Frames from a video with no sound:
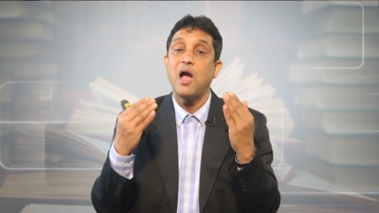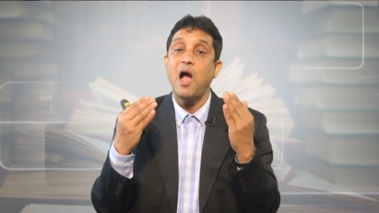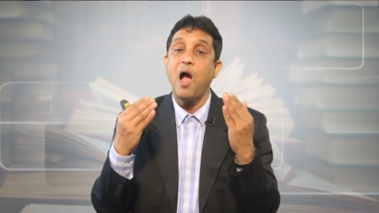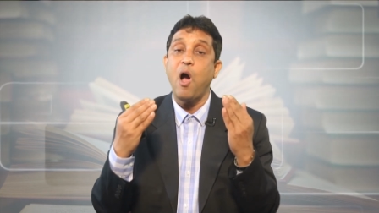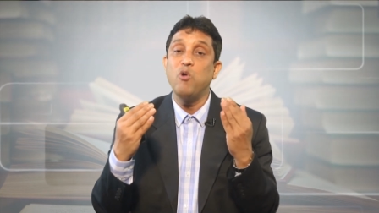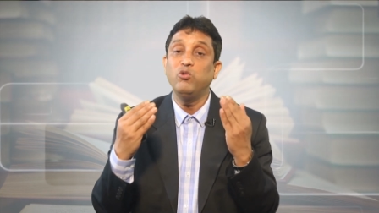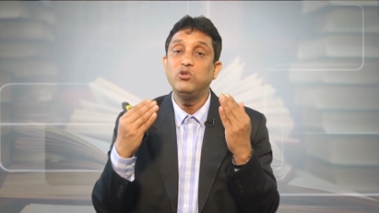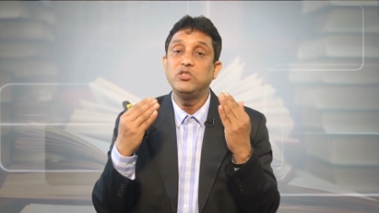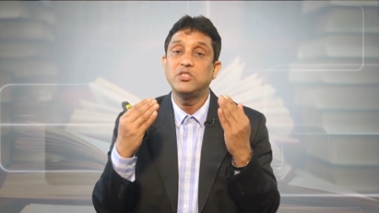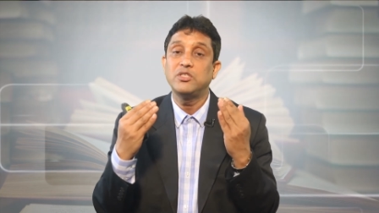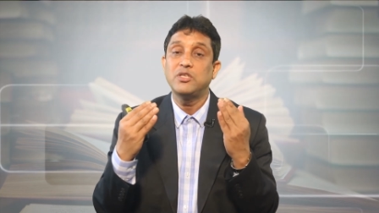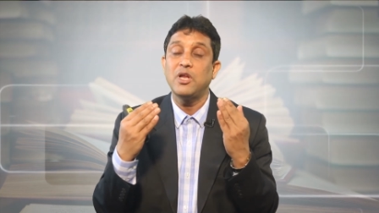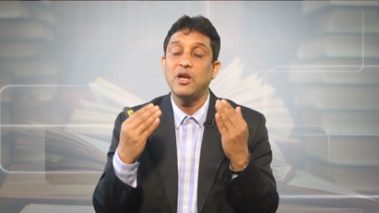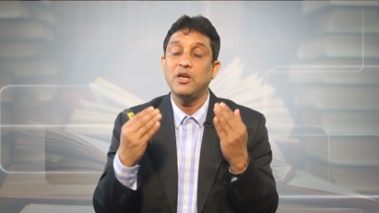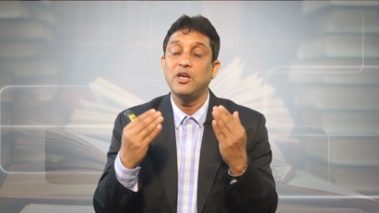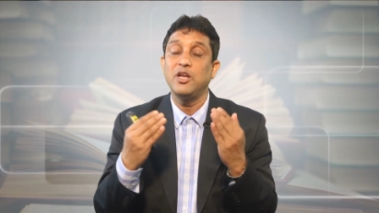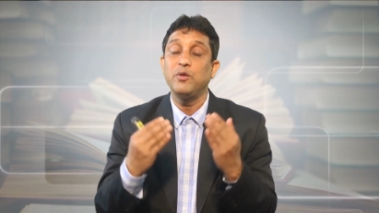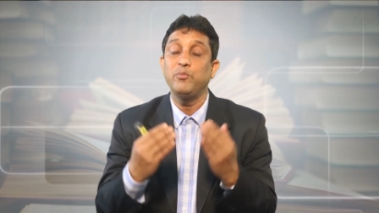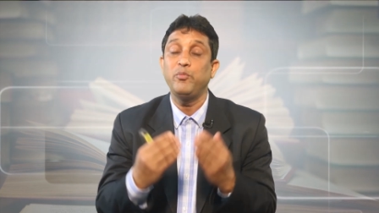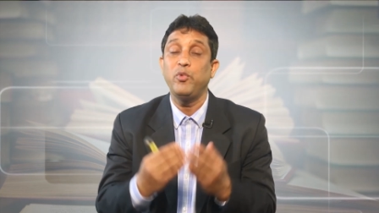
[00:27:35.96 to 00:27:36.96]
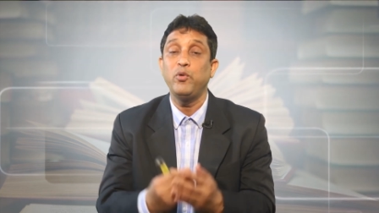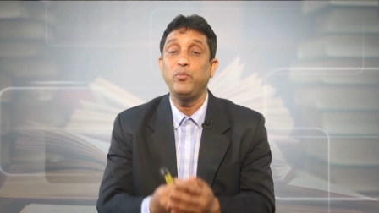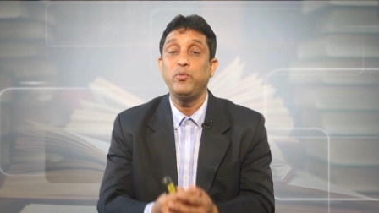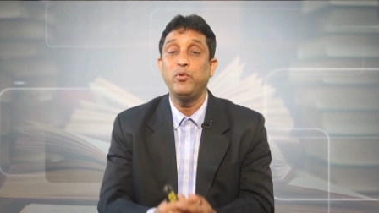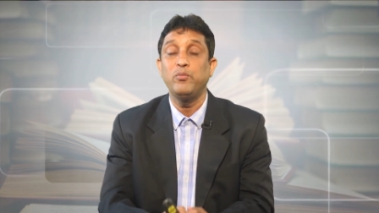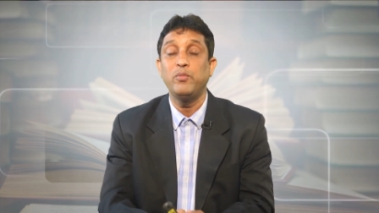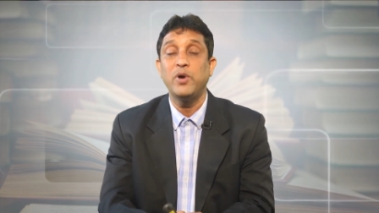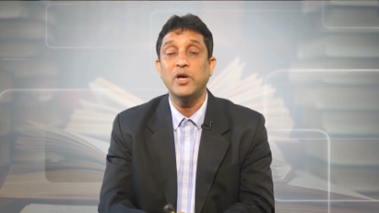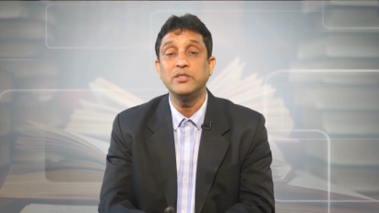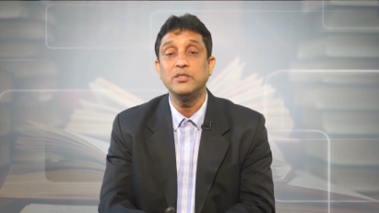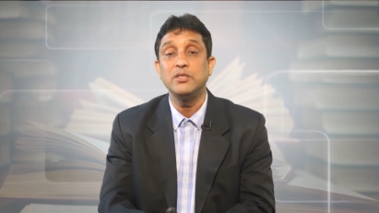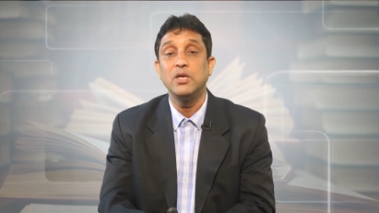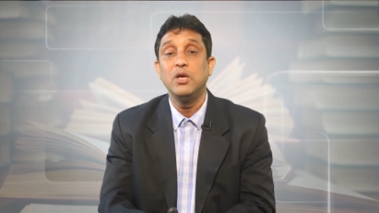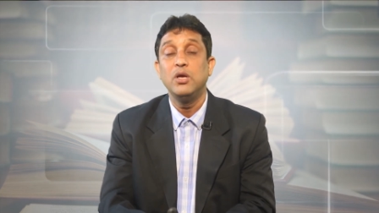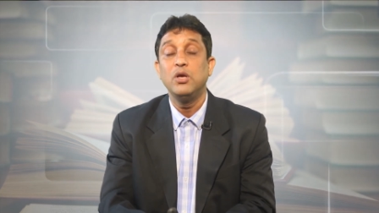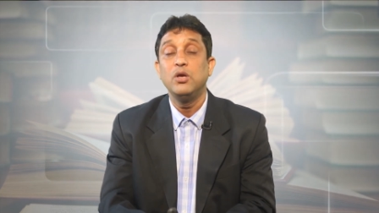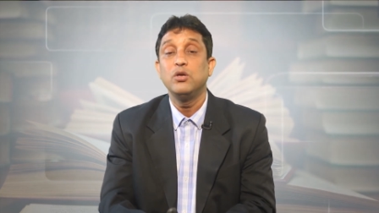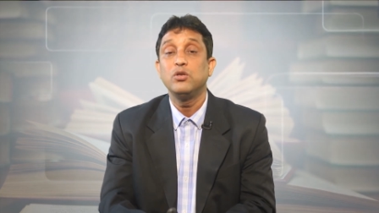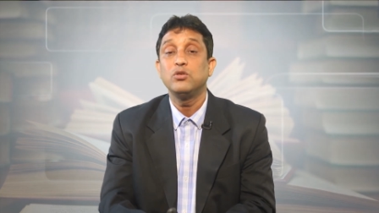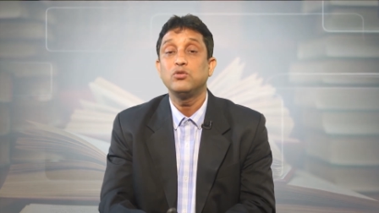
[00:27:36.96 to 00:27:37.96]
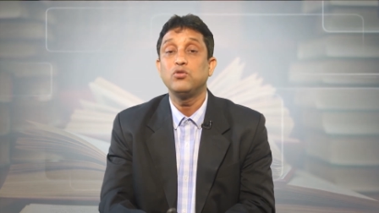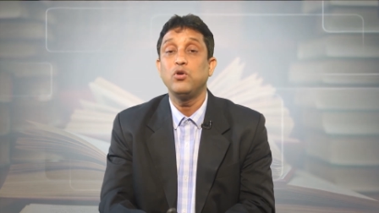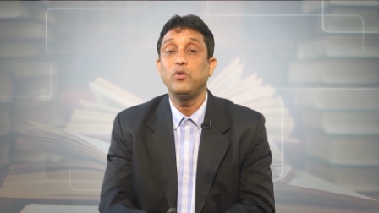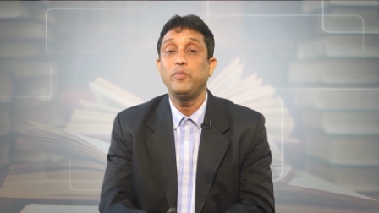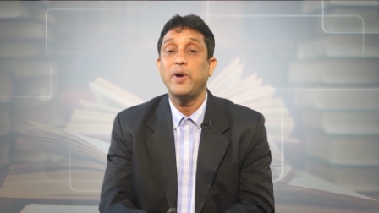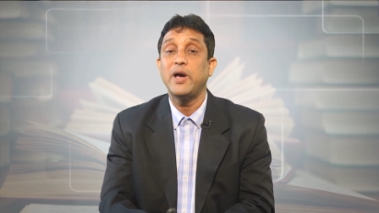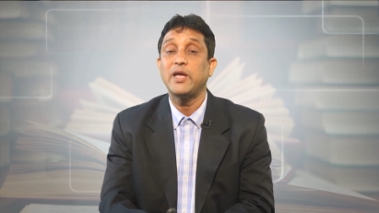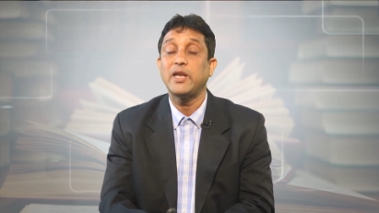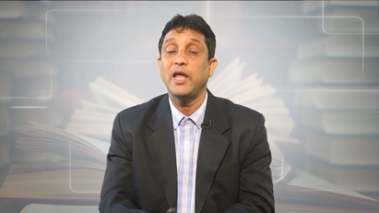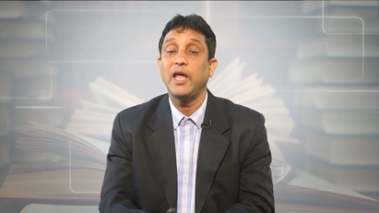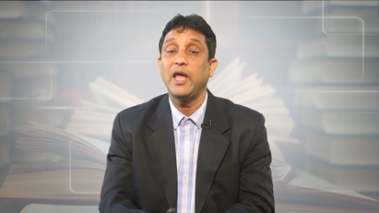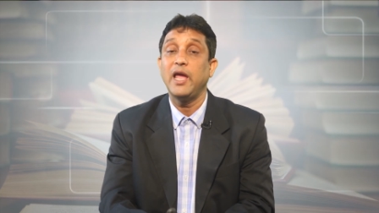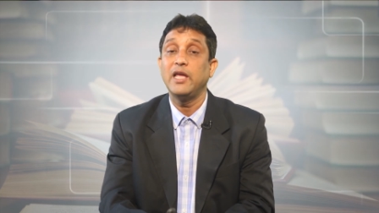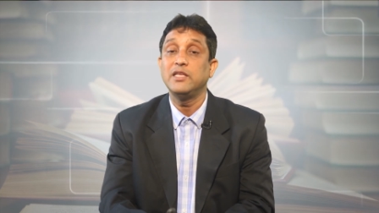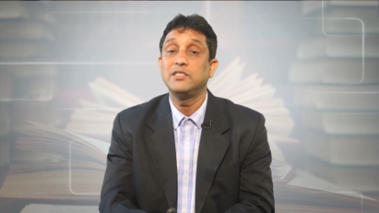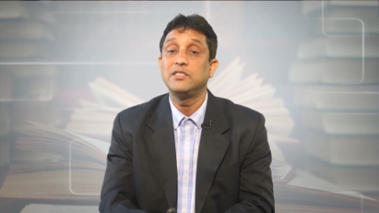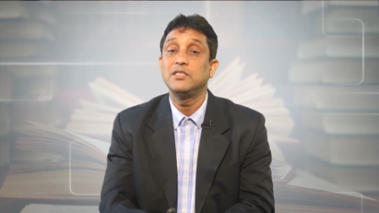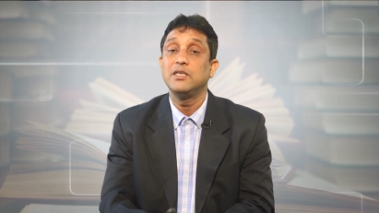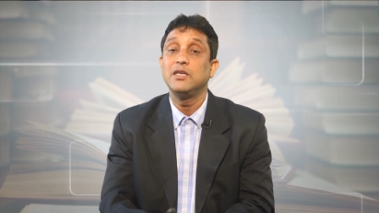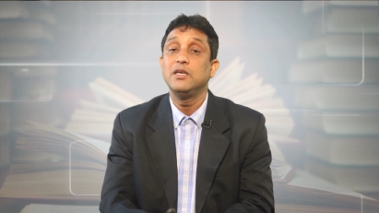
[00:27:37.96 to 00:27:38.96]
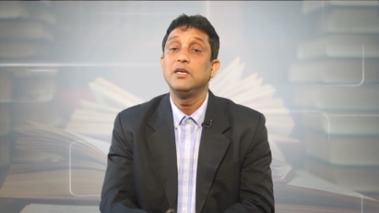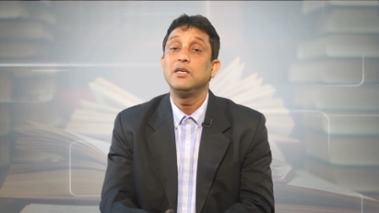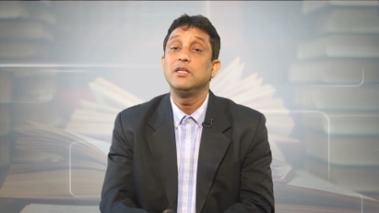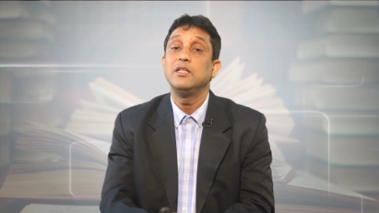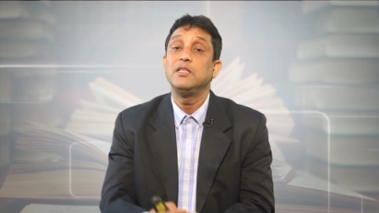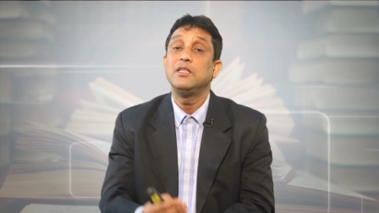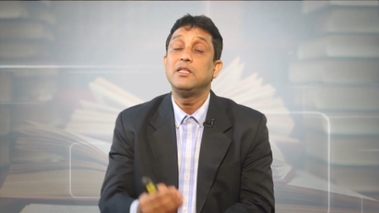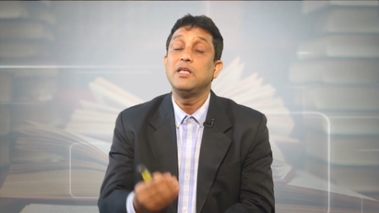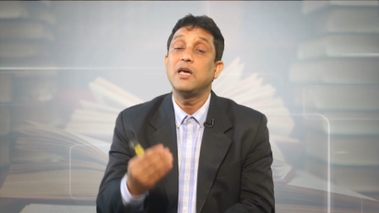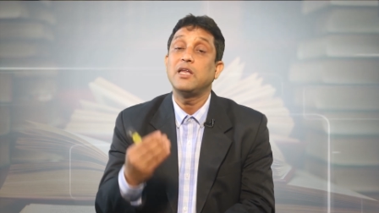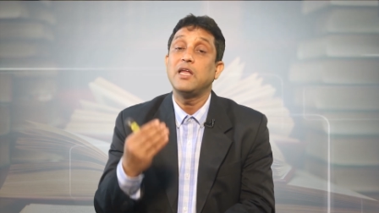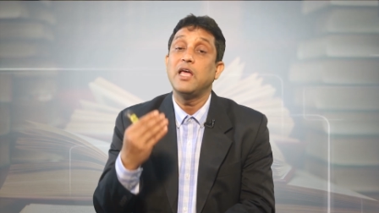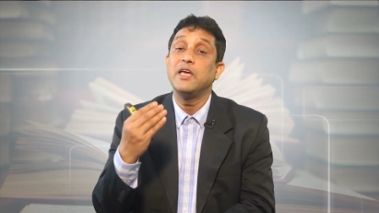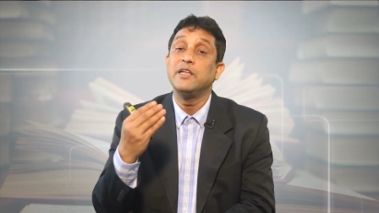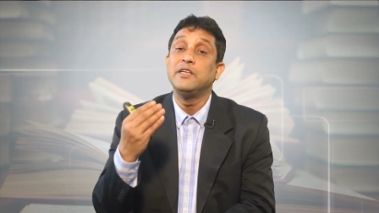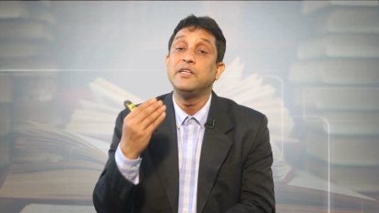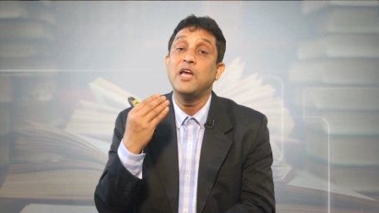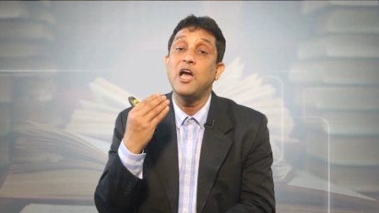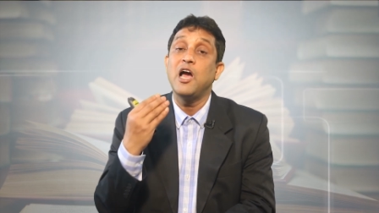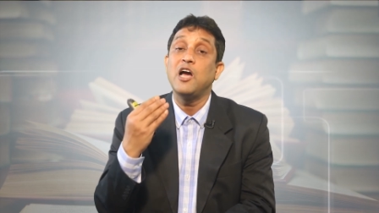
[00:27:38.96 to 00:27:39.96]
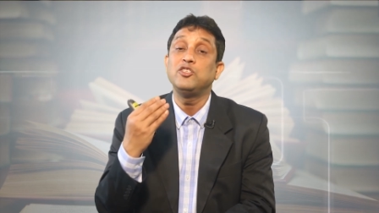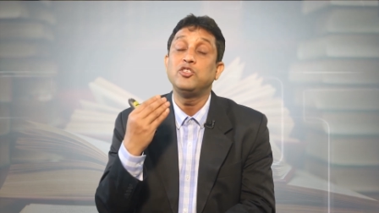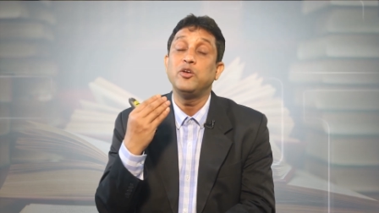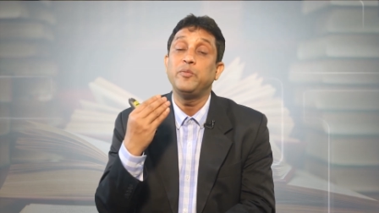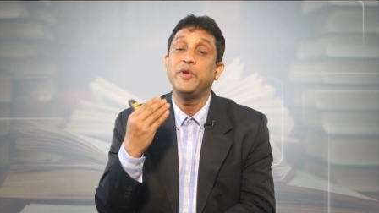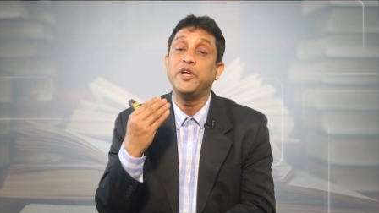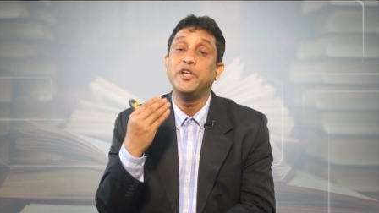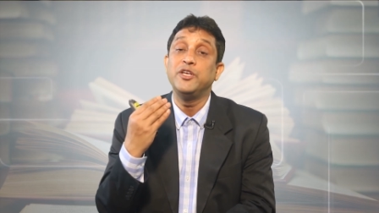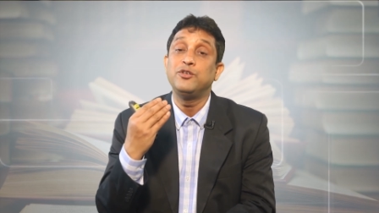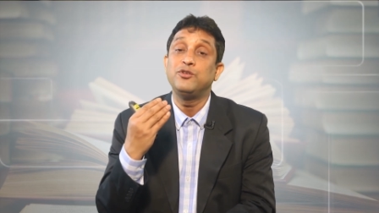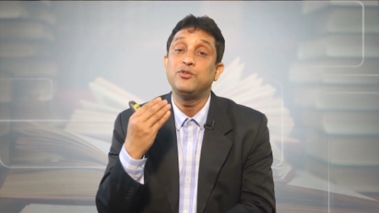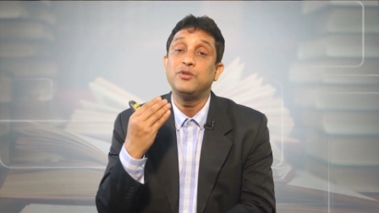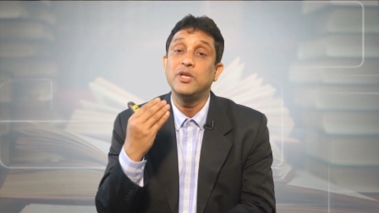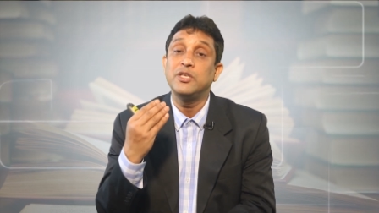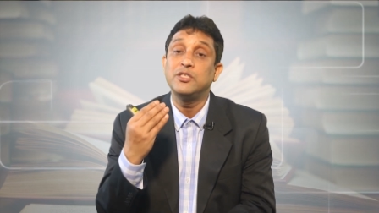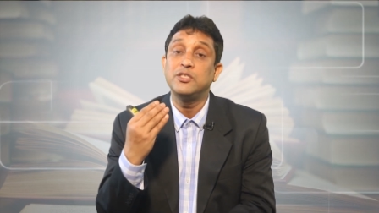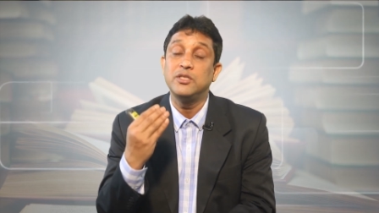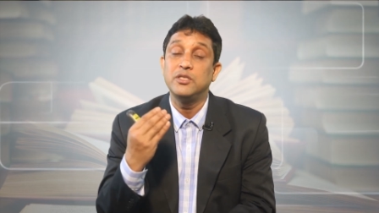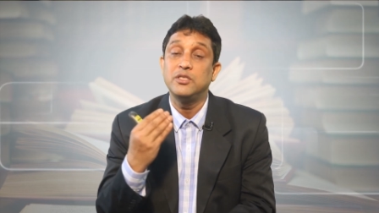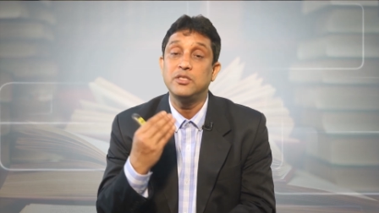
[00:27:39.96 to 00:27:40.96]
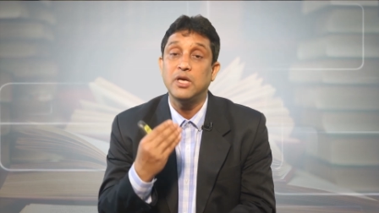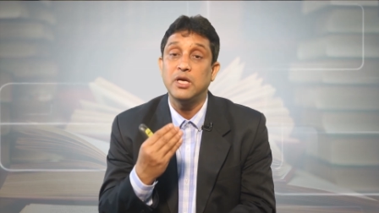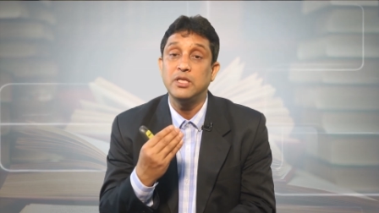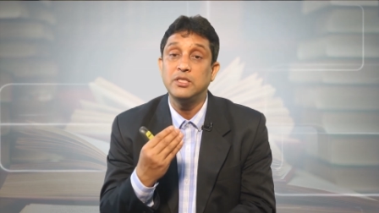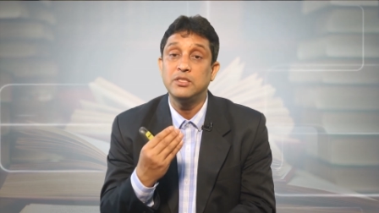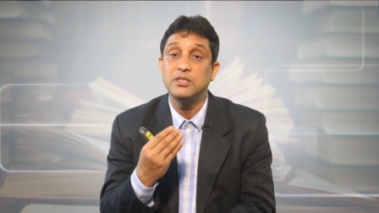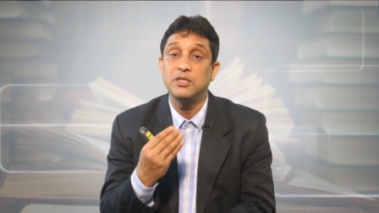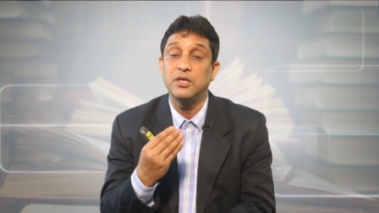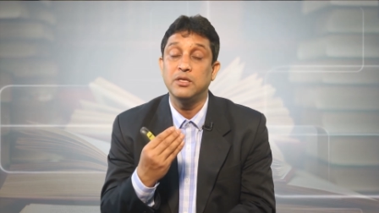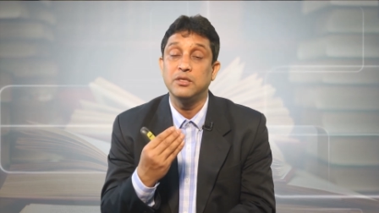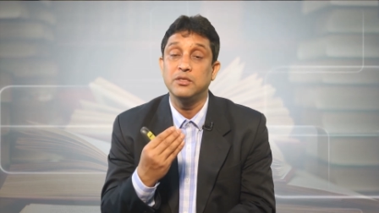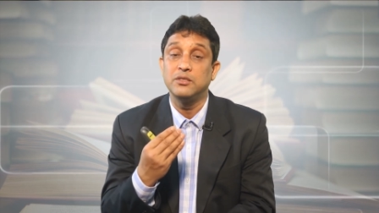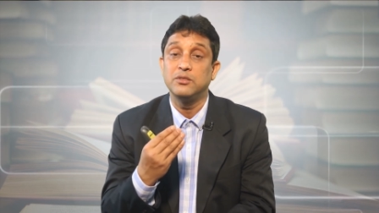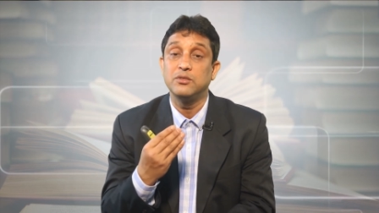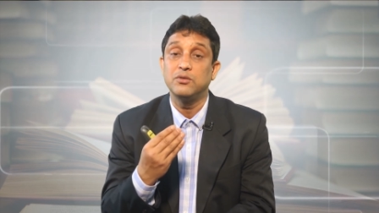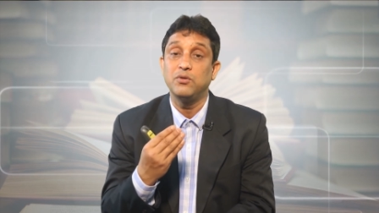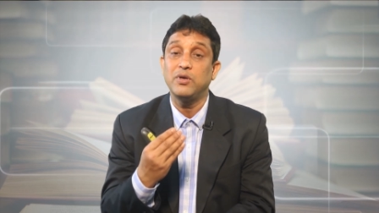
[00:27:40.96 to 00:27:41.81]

outstanding performance so far as their areas of interest is concerned.